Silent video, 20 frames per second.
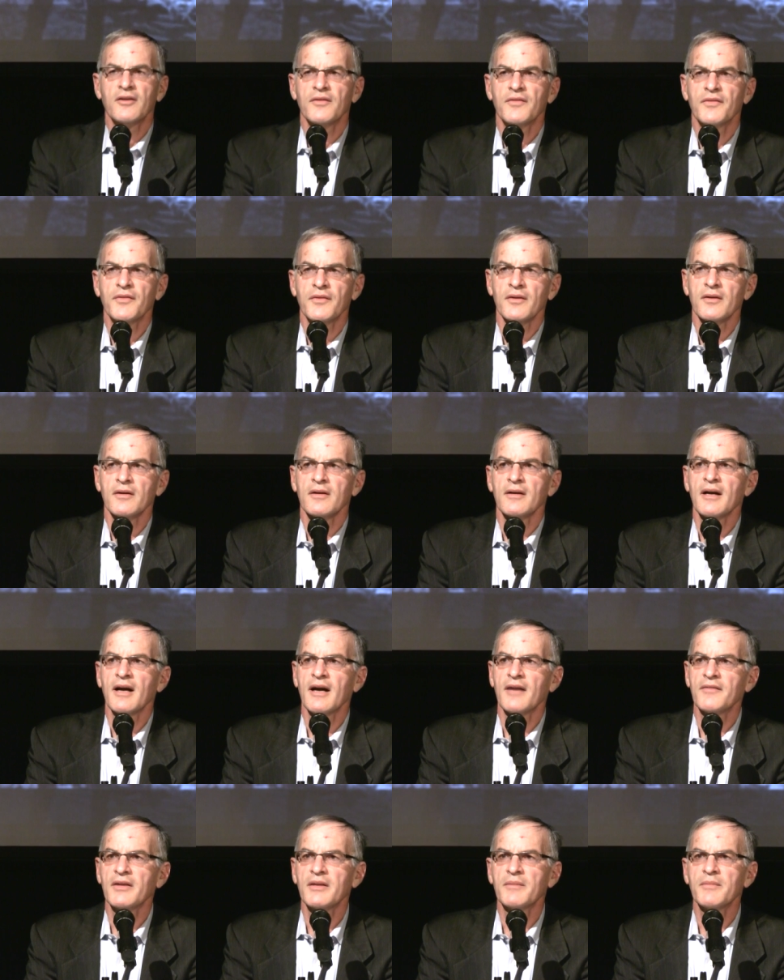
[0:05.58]
you for
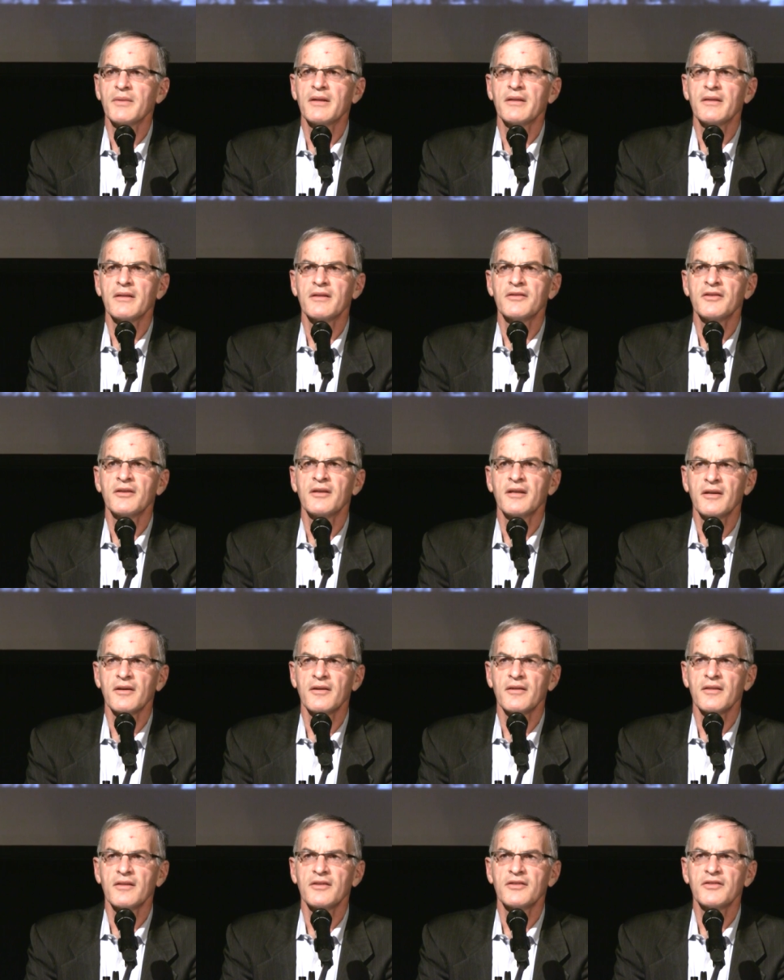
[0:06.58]
having me
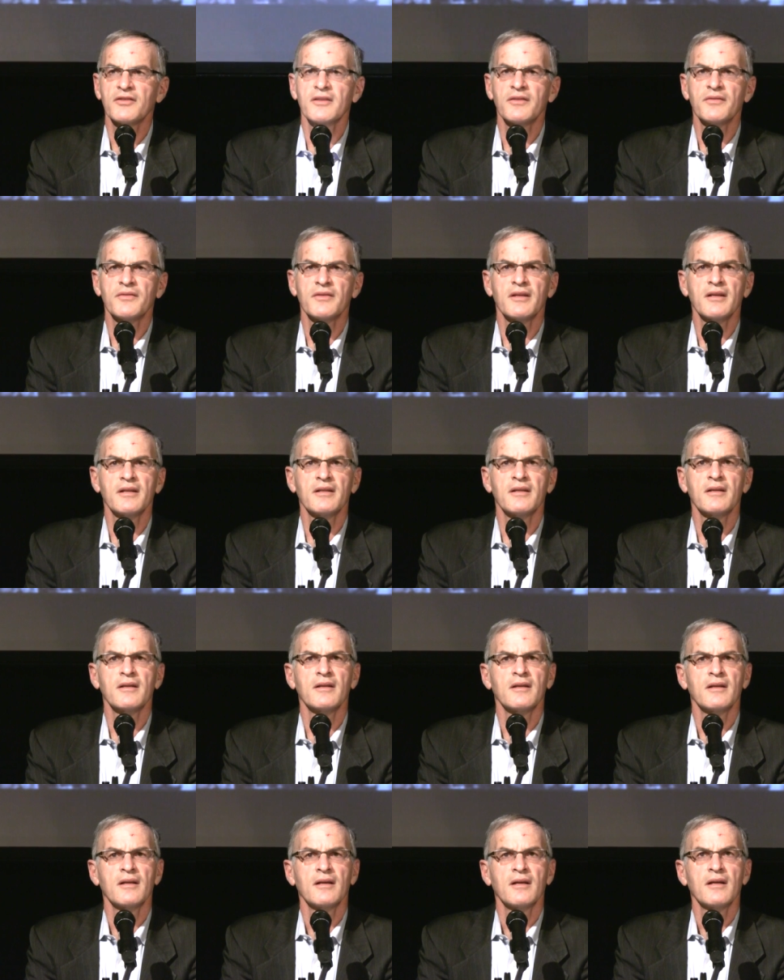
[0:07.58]
here this
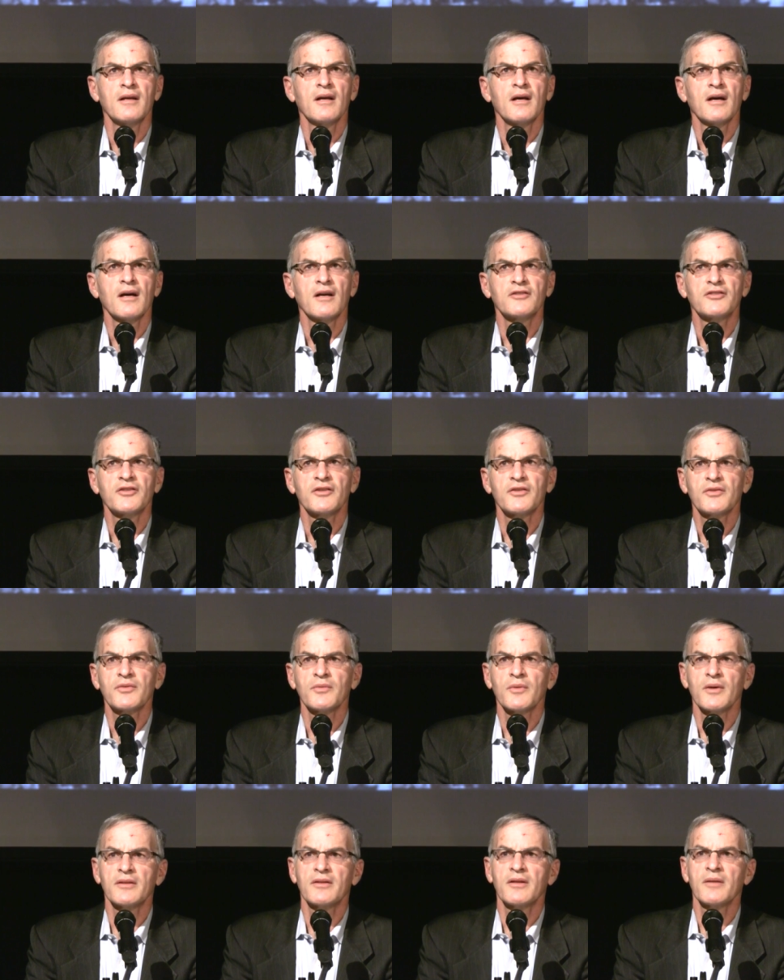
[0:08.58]
evening. I just
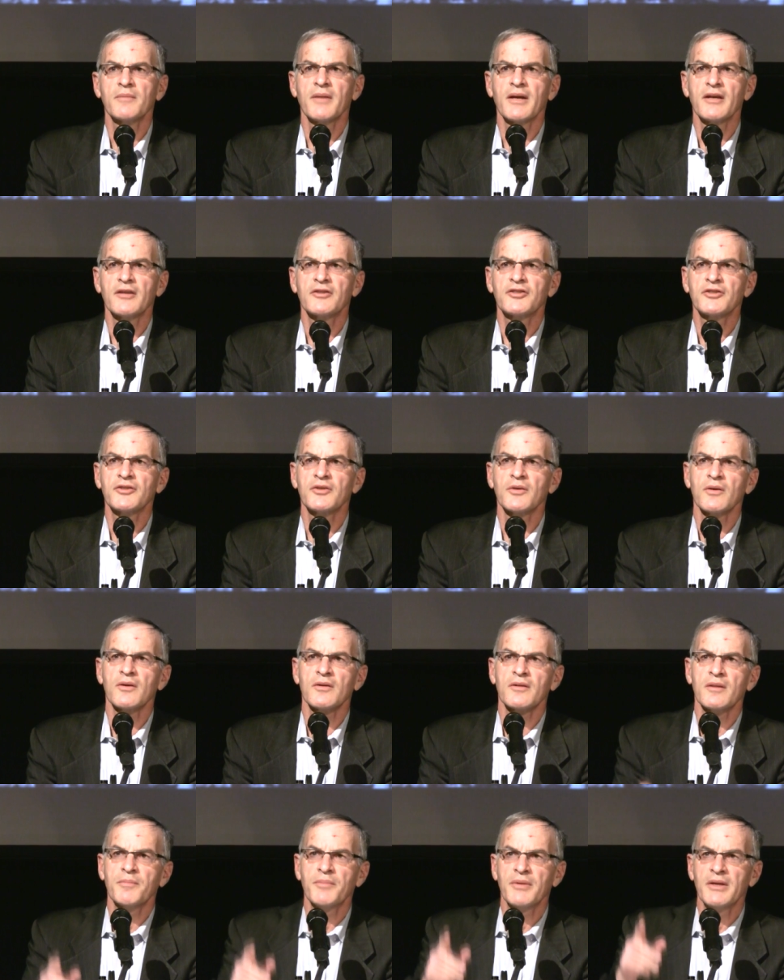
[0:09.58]
want to make
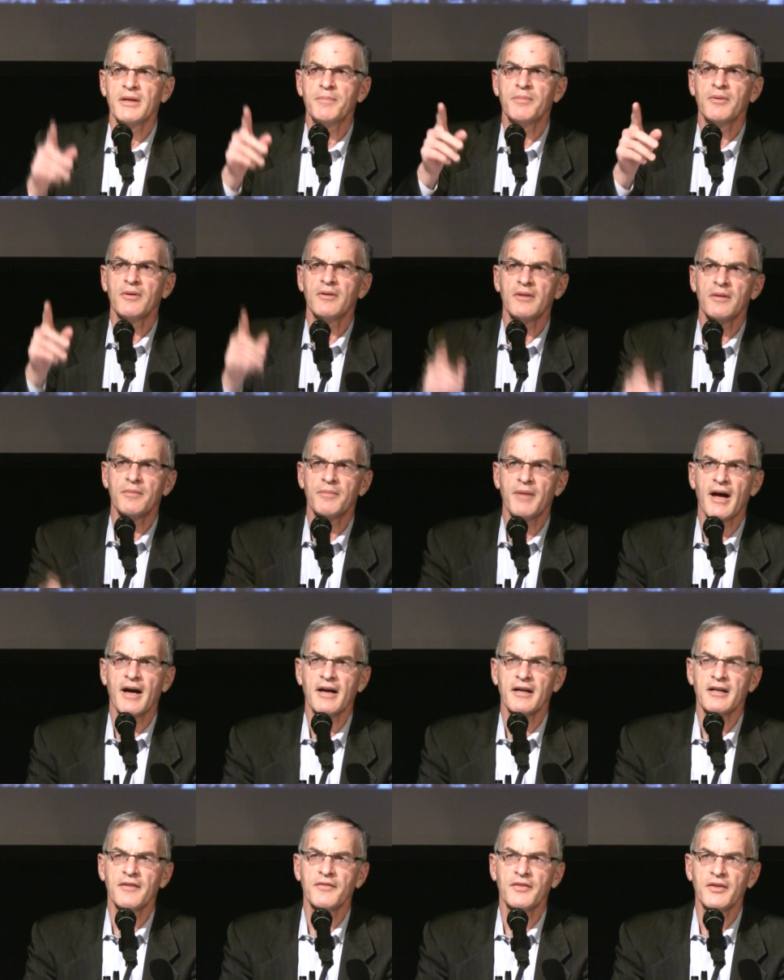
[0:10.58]
sure the people in the
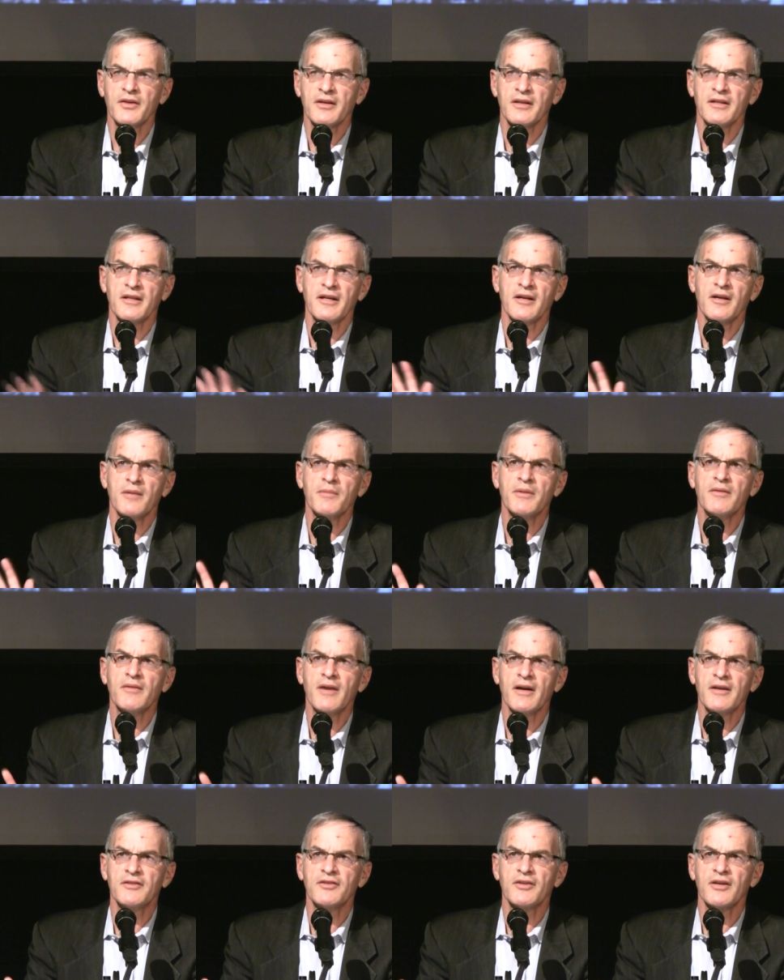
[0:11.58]
back, if you can hear me,
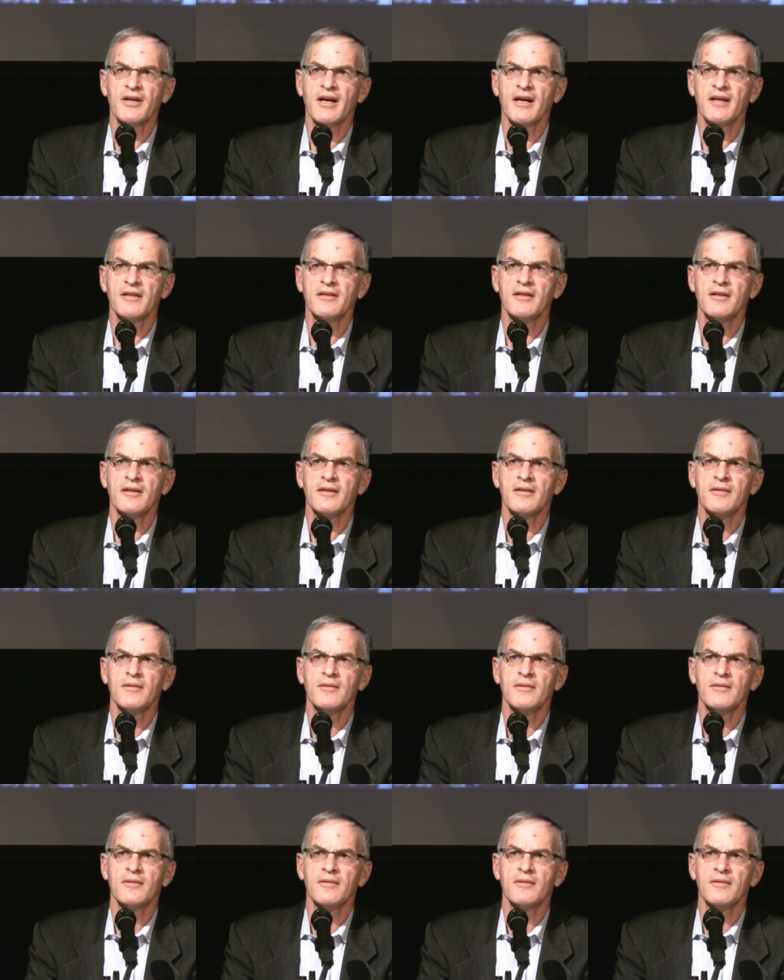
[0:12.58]
raise your hand.